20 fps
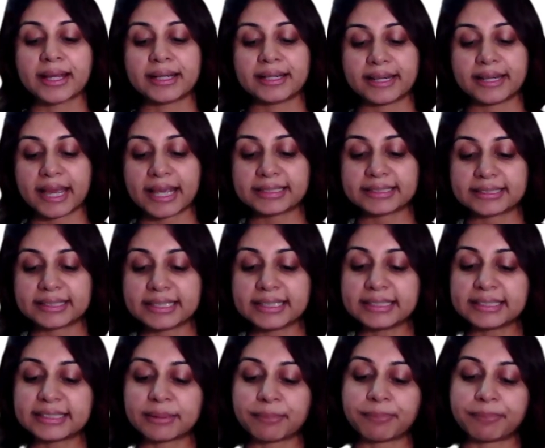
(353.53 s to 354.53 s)
Next
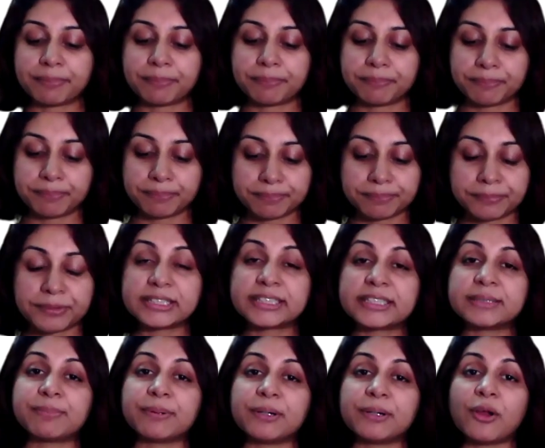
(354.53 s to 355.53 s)
is the
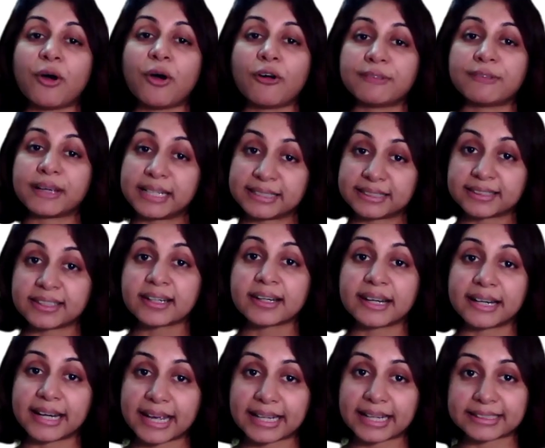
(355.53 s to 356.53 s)
principle of
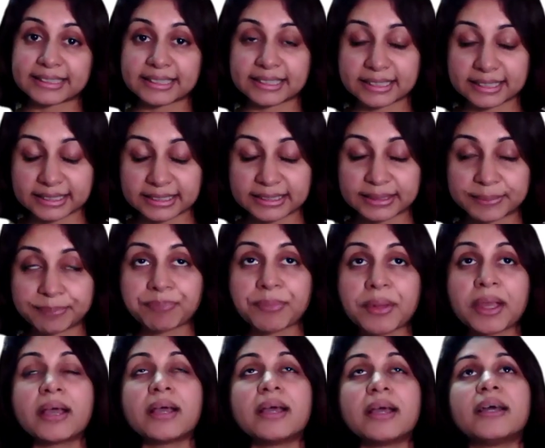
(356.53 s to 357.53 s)
interconnectedness.
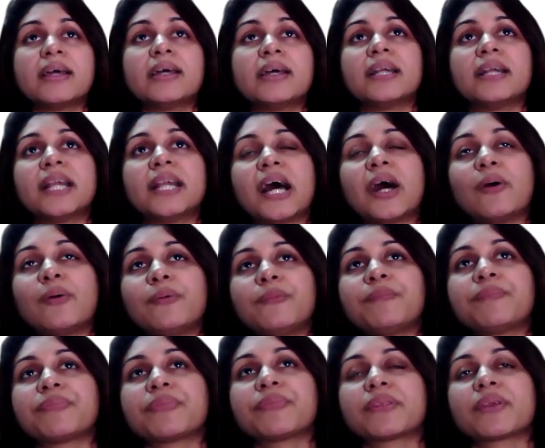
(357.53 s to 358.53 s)

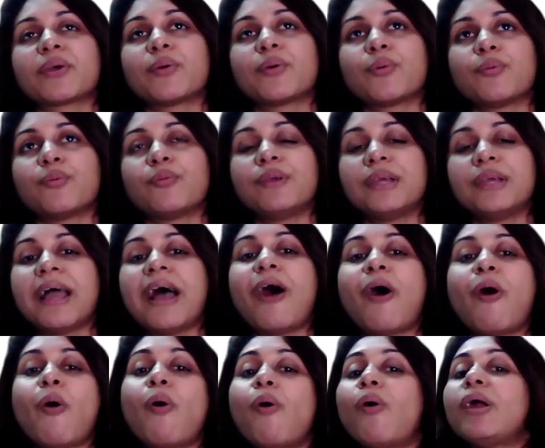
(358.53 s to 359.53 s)
Now, we
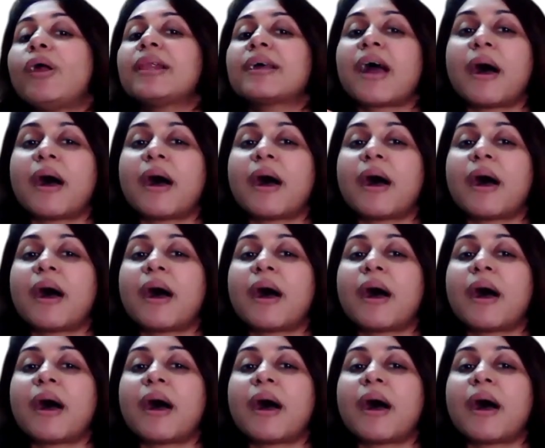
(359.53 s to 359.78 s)
are all